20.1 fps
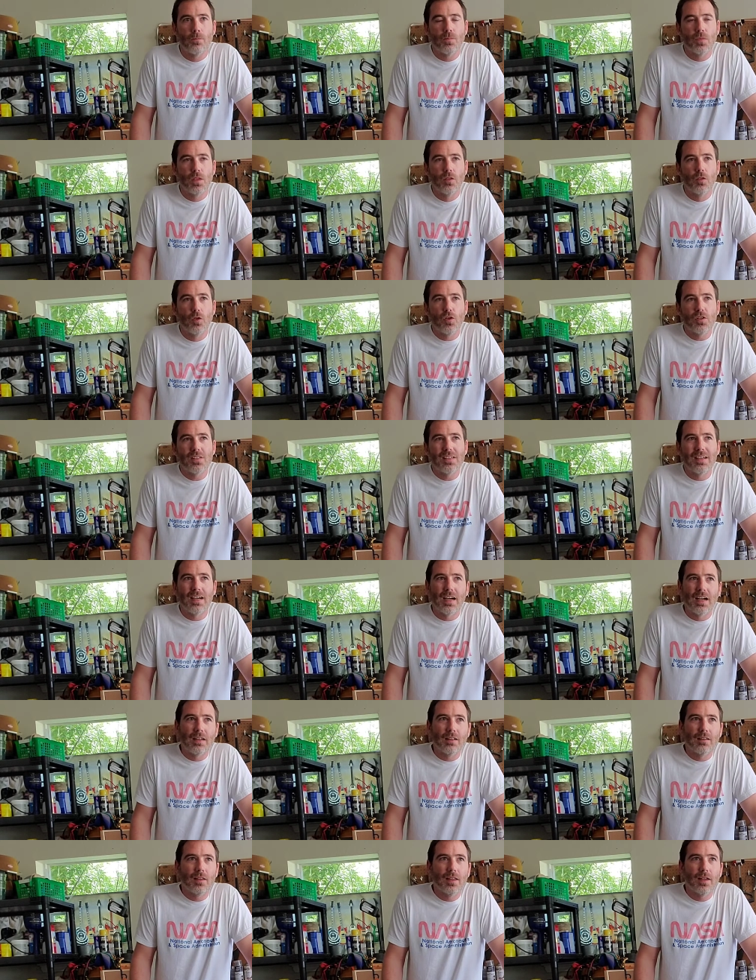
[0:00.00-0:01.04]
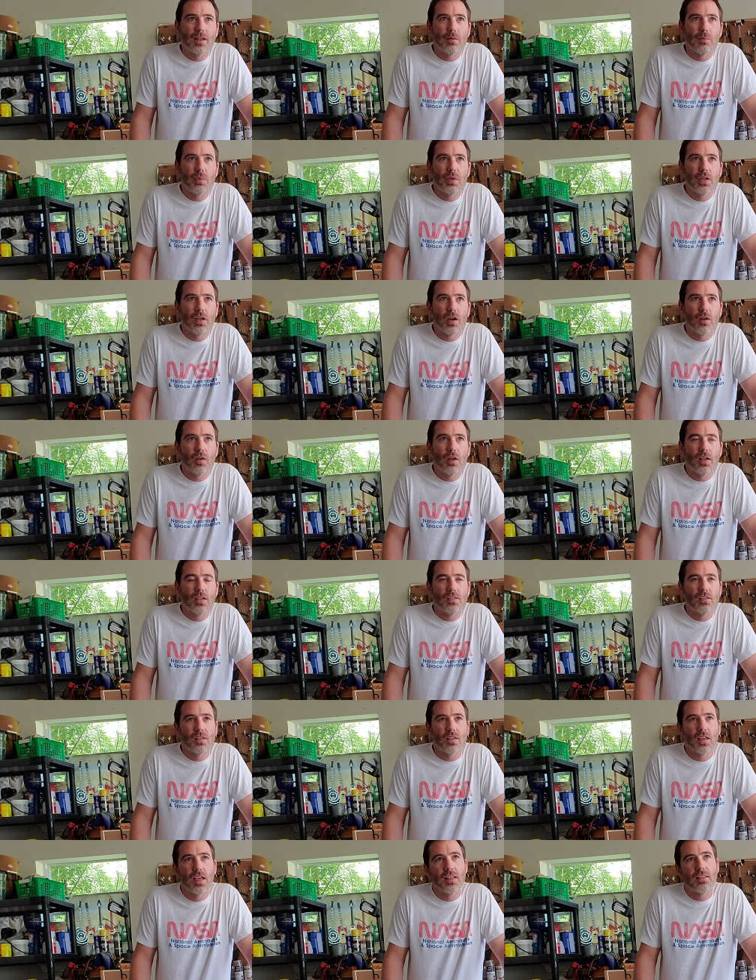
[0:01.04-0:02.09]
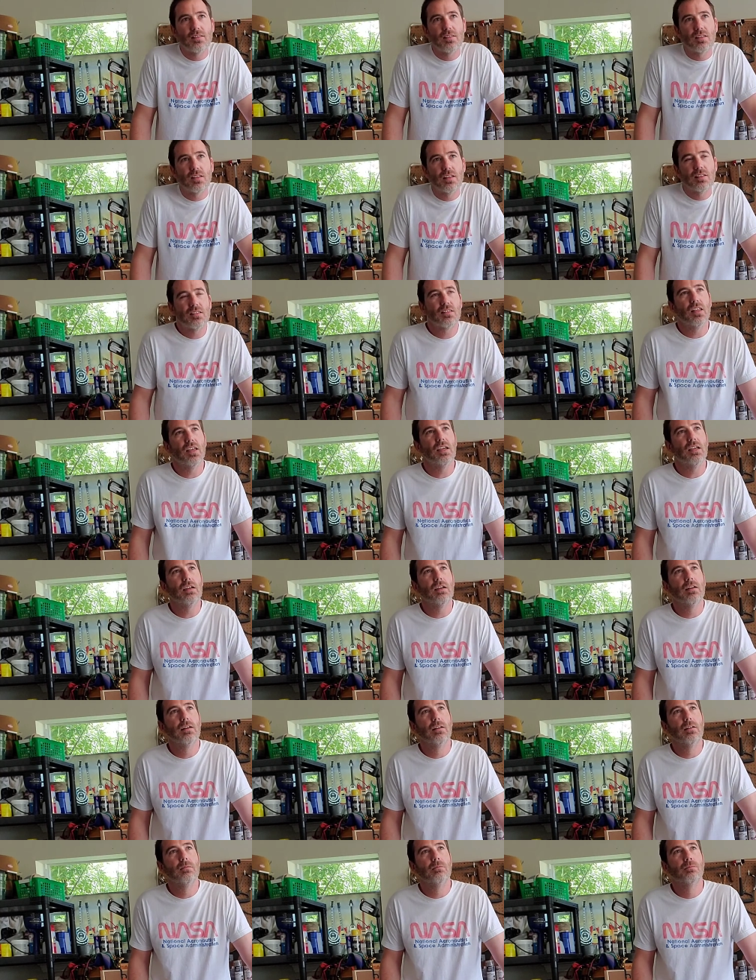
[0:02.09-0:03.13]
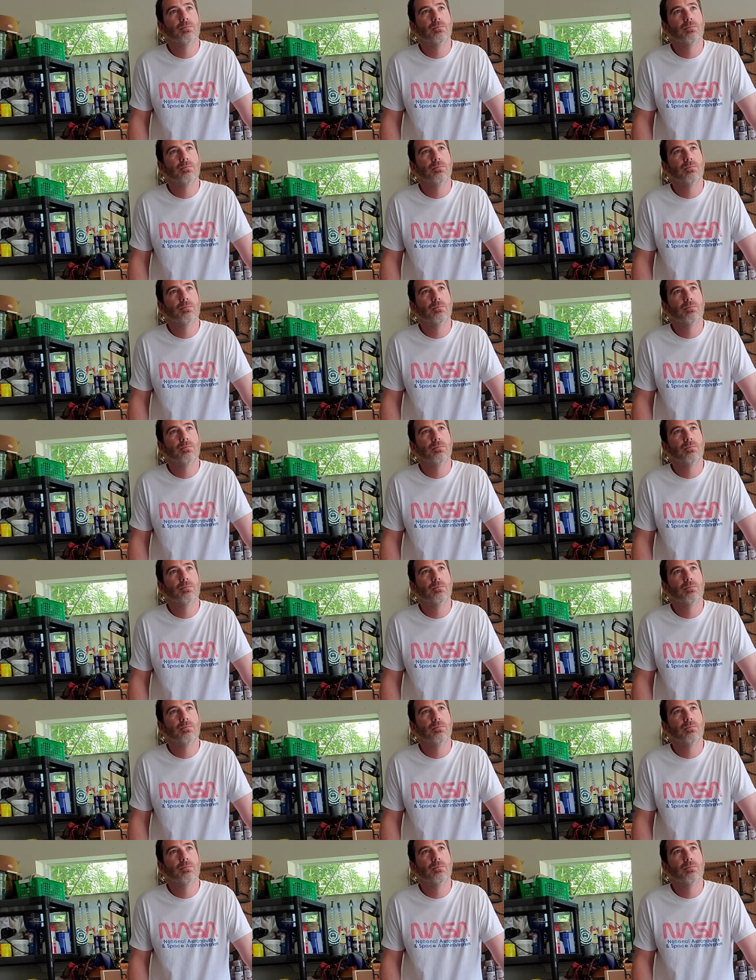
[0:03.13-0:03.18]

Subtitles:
looks kind of like a PRS. It's like a,